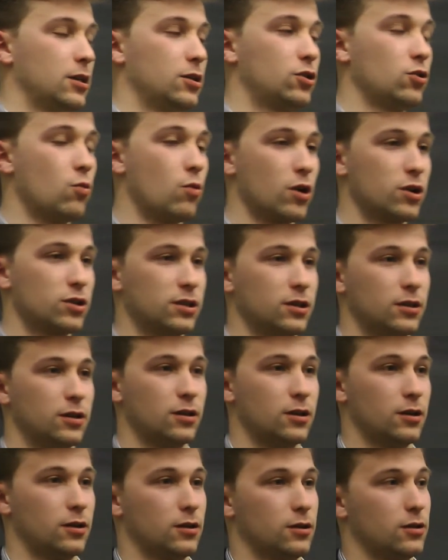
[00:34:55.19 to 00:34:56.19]
towards
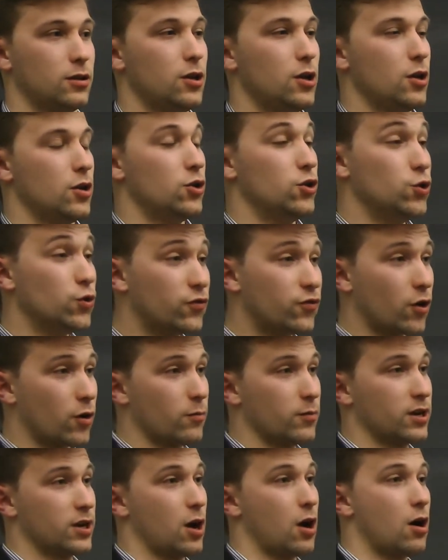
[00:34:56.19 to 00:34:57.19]
a new
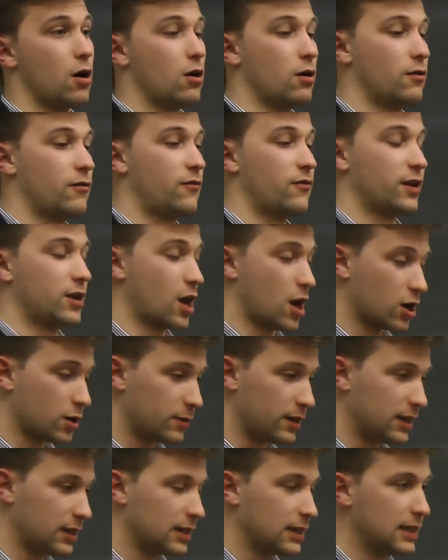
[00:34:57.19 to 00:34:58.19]
form of
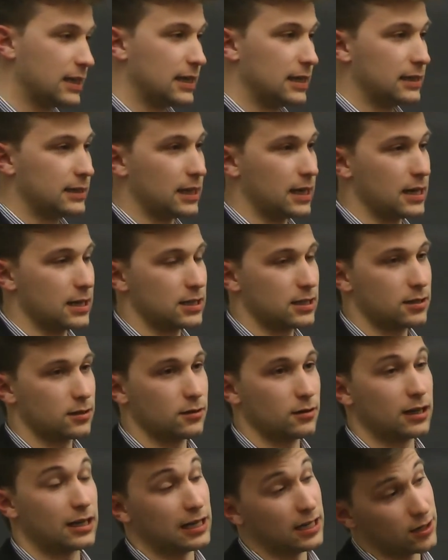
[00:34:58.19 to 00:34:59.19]
economy that is
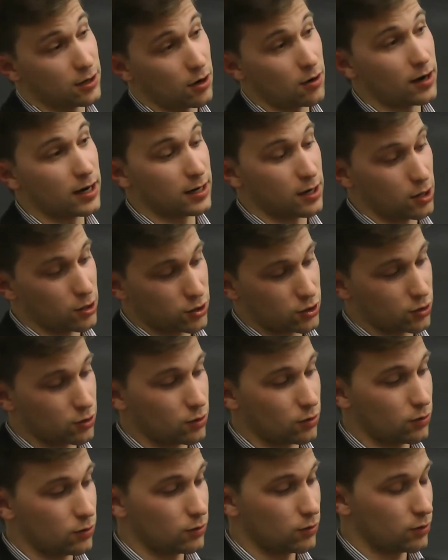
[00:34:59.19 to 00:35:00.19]
cleaner and
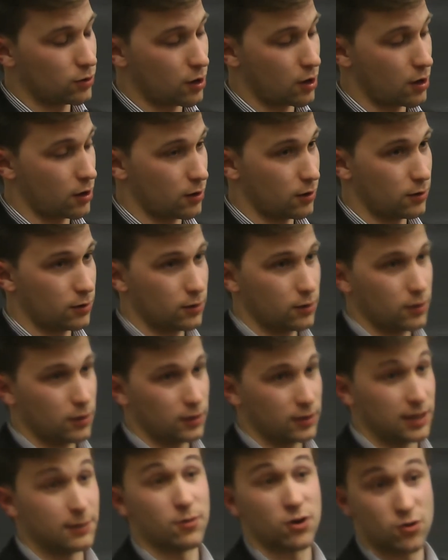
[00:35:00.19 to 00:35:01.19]
also
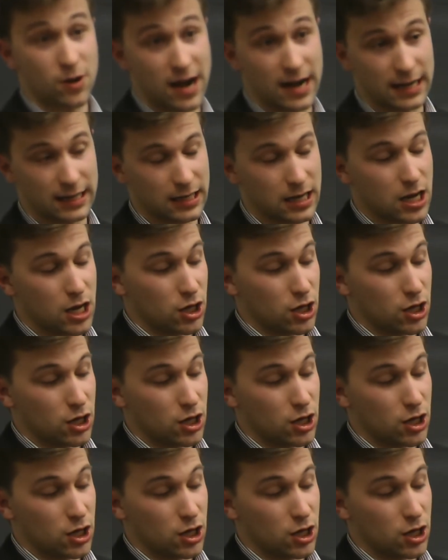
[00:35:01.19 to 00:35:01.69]
democratic.